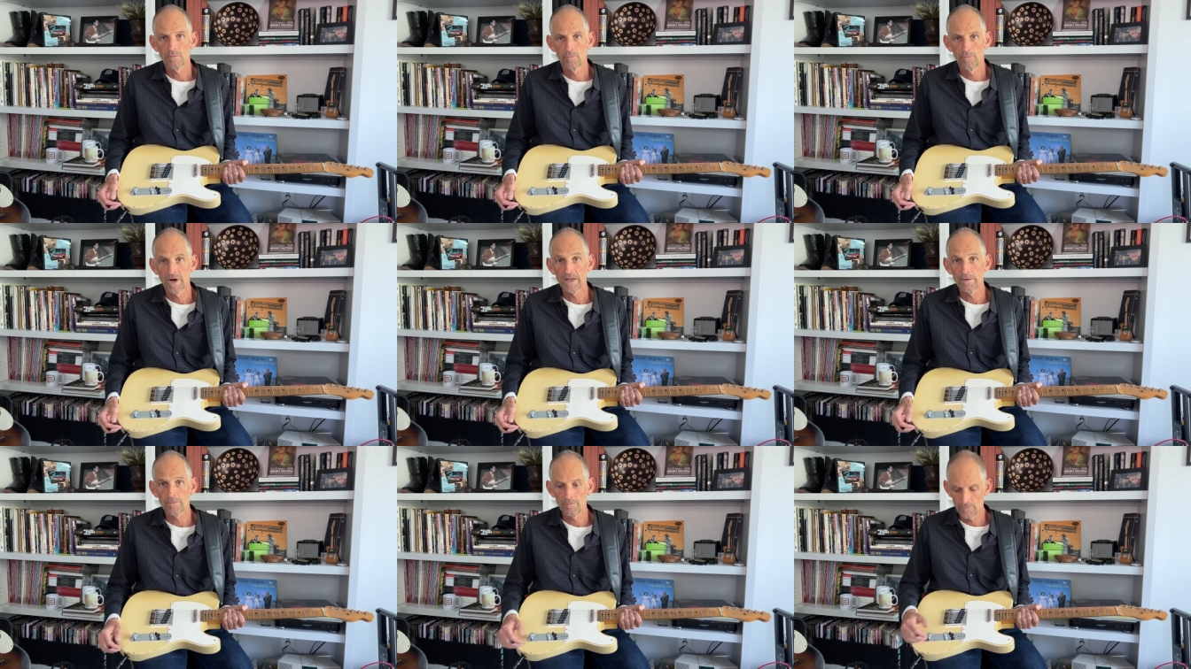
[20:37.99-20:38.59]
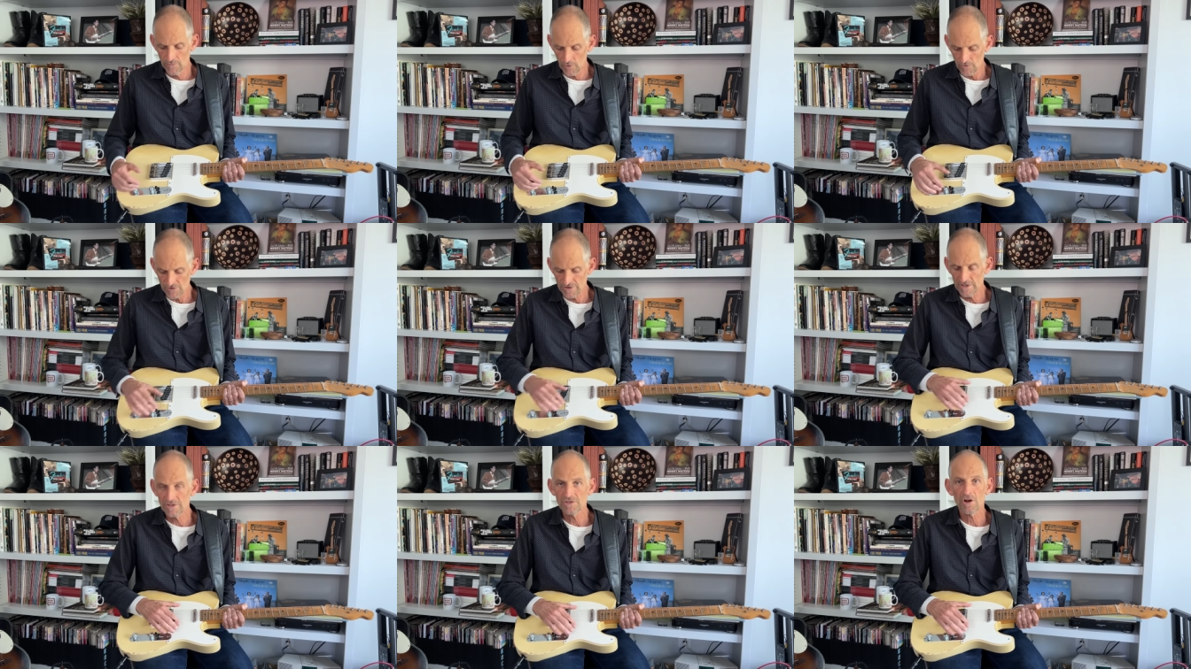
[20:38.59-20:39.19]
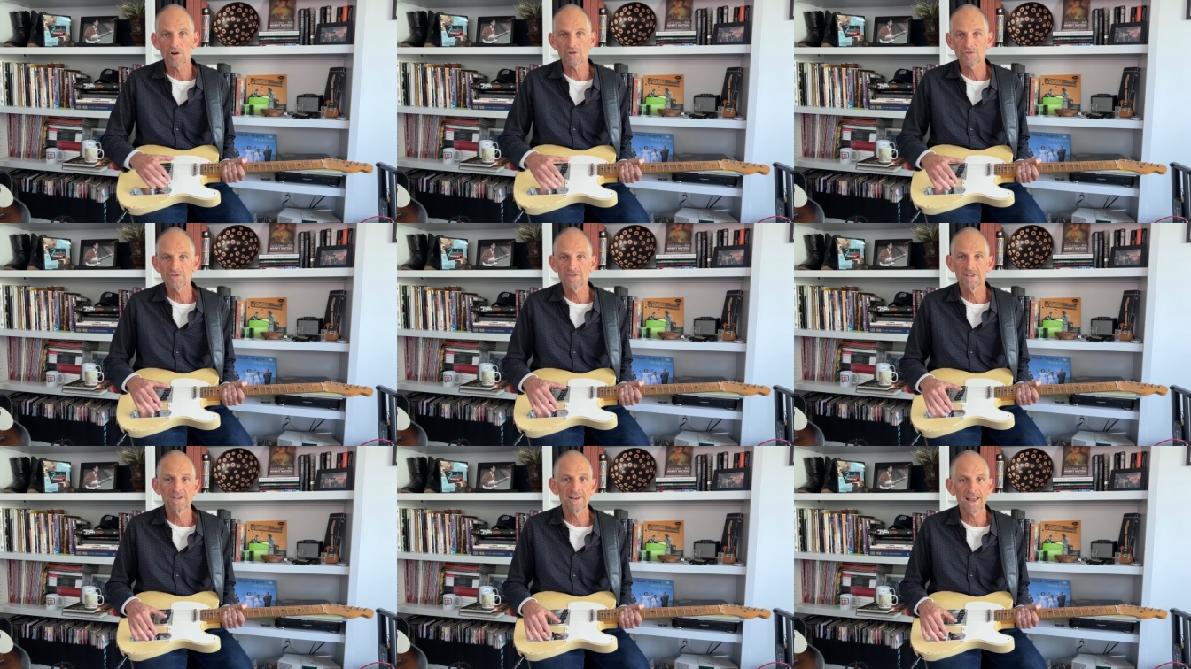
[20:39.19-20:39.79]
but those guitars
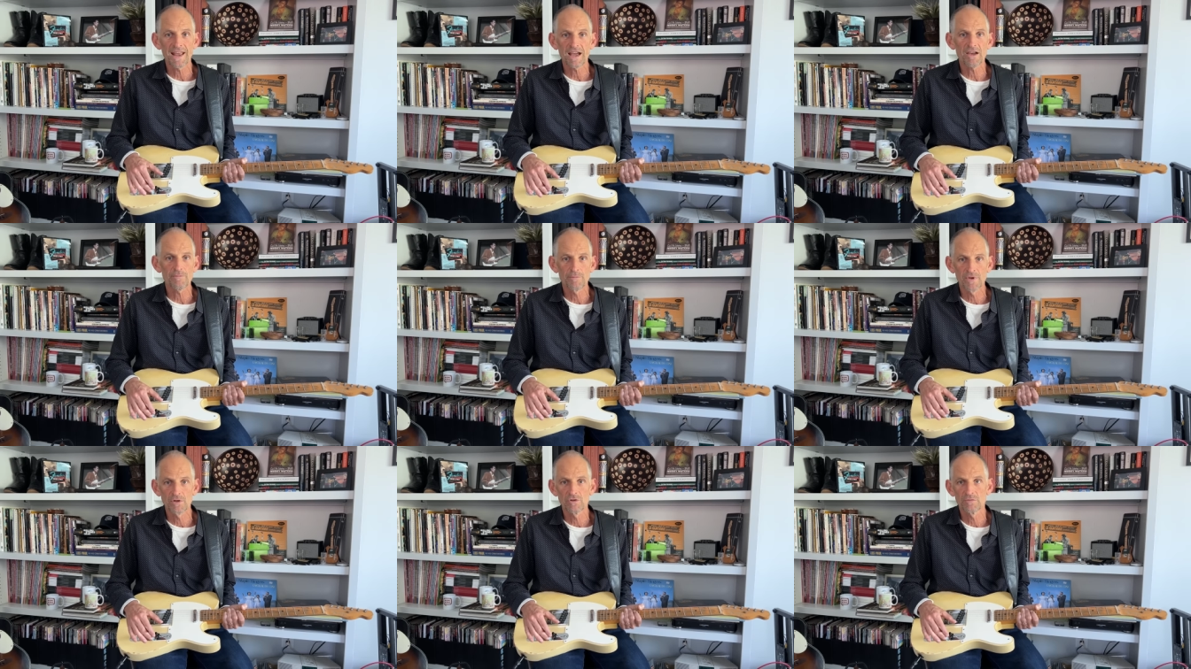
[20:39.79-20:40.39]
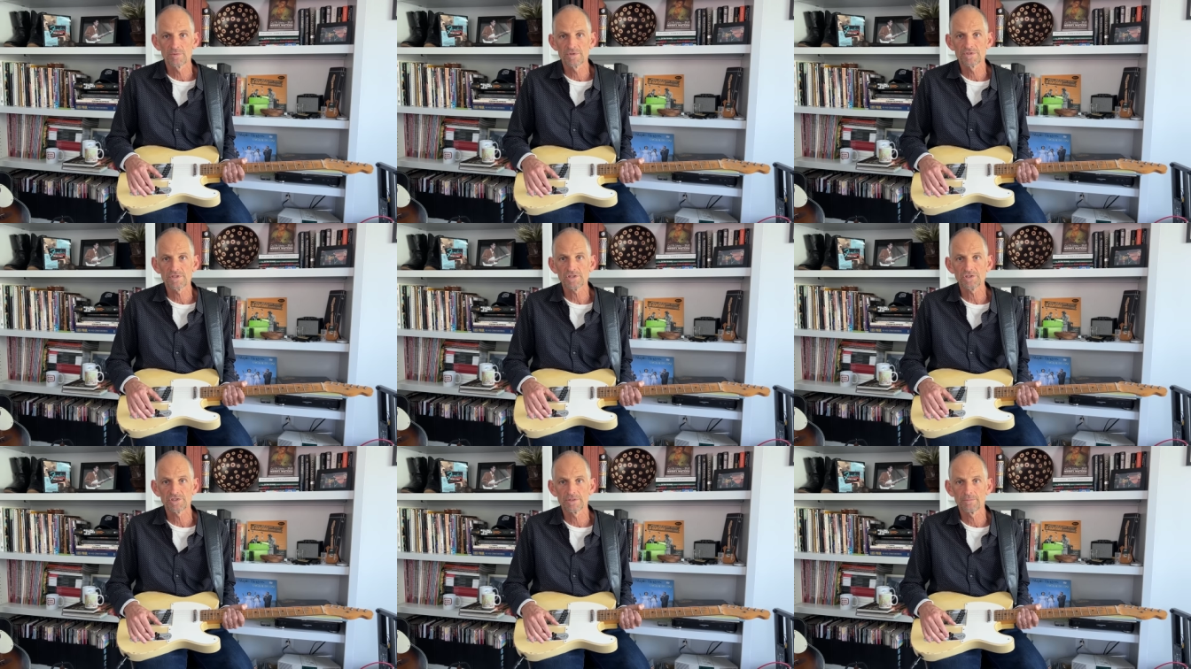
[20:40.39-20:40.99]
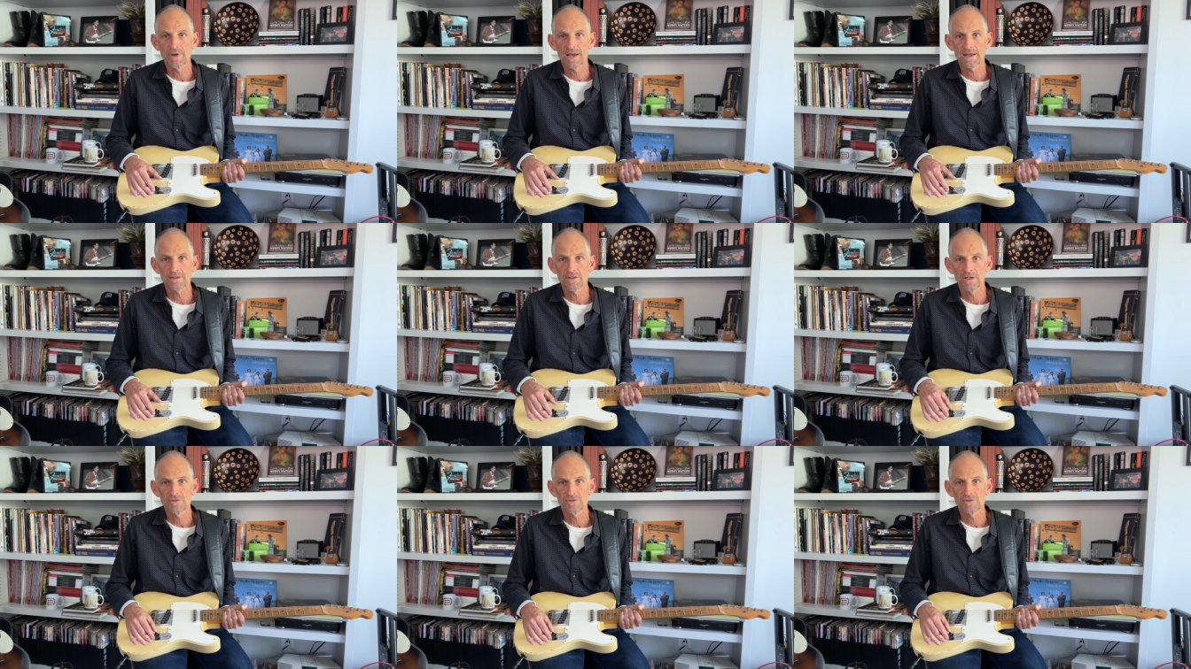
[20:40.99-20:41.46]
didn't have middle position back then.